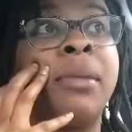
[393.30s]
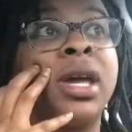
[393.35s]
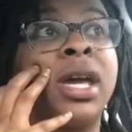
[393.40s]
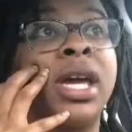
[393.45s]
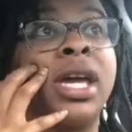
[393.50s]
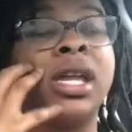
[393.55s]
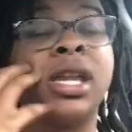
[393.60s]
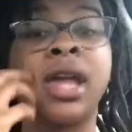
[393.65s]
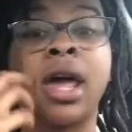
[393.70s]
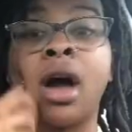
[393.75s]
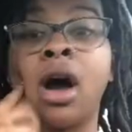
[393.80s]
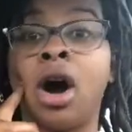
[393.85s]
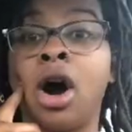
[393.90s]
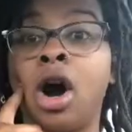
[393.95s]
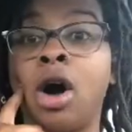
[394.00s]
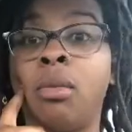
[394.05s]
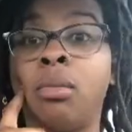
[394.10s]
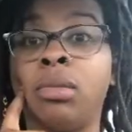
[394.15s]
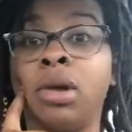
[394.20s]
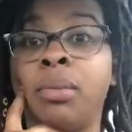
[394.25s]
eating at
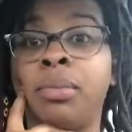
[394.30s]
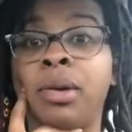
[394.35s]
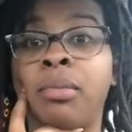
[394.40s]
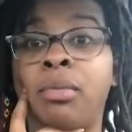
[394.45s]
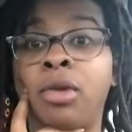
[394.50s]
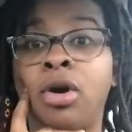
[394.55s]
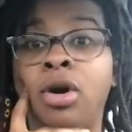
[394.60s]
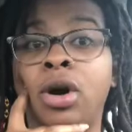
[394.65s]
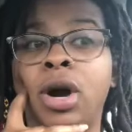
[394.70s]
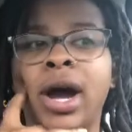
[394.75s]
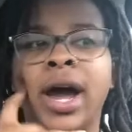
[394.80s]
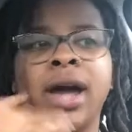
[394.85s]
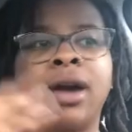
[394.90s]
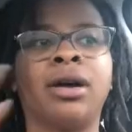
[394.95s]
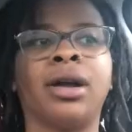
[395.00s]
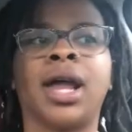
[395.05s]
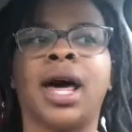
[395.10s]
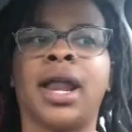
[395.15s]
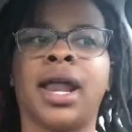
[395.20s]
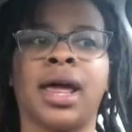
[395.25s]
home a little bit more. I ain't
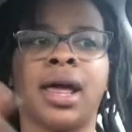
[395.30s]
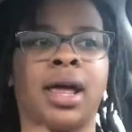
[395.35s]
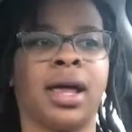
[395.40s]
gonna lie to